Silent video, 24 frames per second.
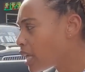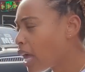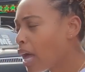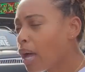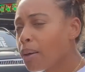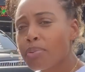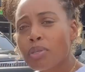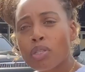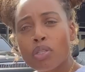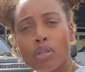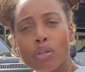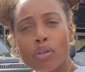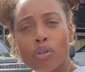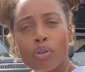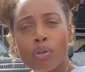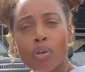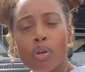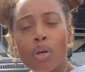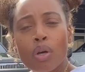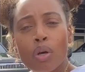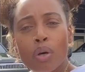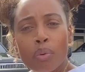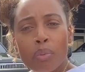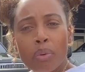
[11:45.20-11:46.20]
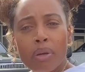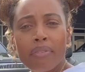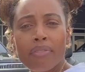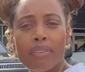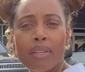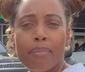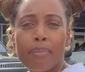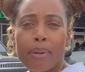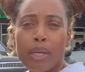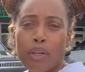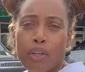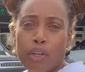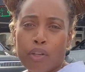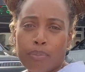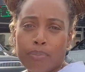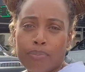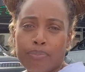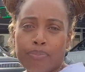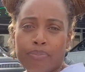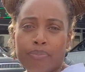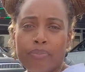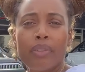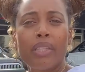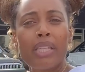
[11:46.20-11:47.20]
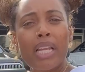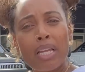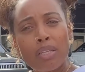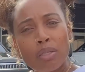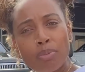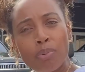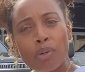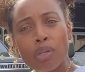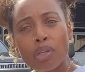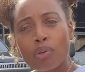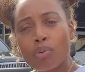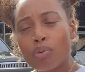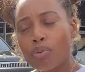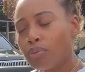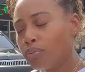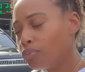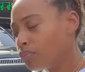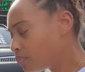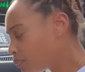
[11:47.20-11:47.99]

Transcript: helps you with the menu. That's pretty cool.